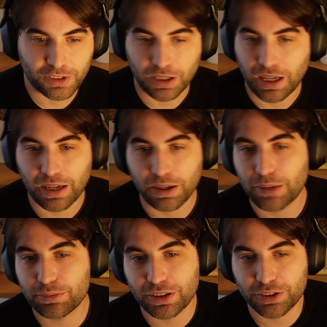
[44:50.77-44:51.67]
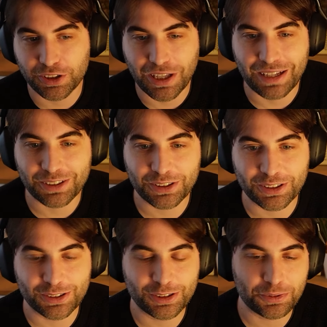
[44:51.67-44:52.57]
I'm not
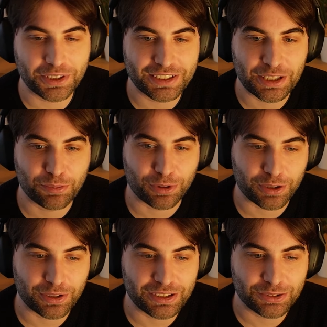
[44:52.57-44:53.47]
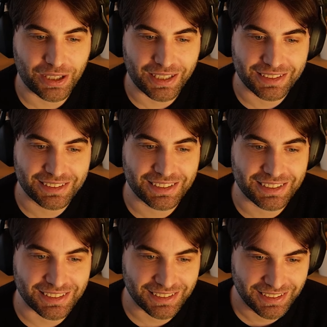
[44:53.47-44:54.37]
gonna say more. I'm gonna try and
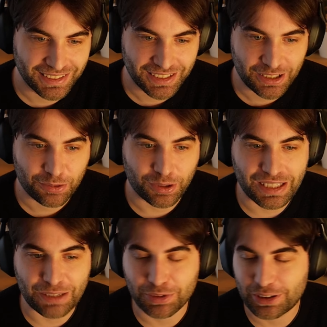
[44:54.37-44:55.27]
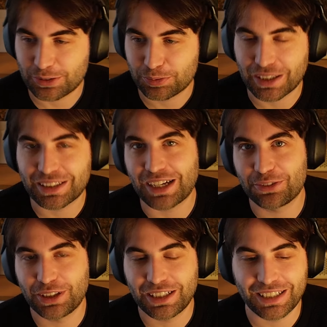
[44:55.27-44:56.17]
see what can we do. But I
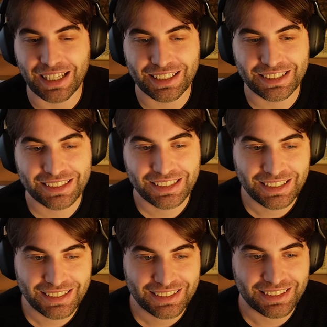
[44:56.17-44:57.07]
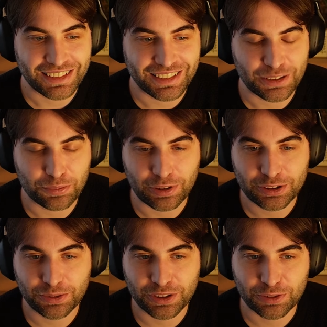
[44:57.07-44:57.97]
really like it. The emoji
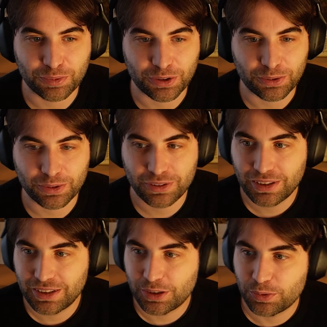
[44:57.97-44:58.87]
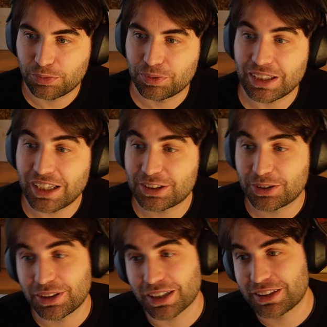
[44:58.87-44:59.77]
was super cool. Would be nice to
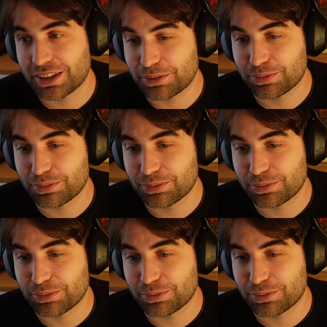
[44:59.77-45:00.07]
get them.